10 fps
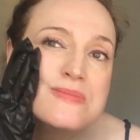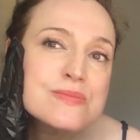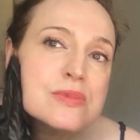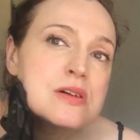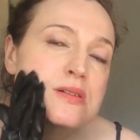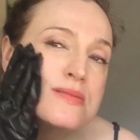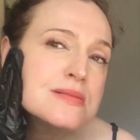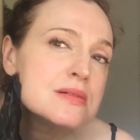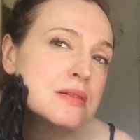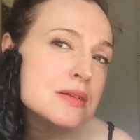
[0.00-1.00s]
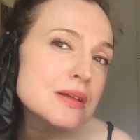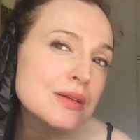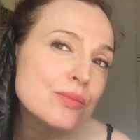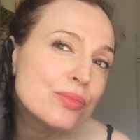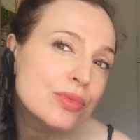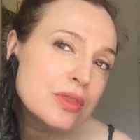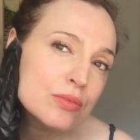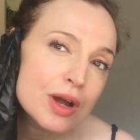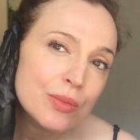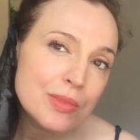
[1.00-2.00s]
and
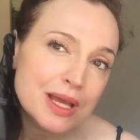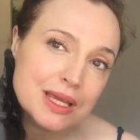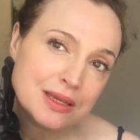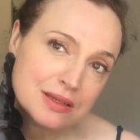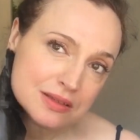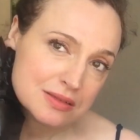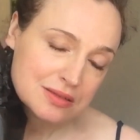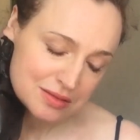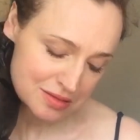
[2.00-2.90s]
around my ears.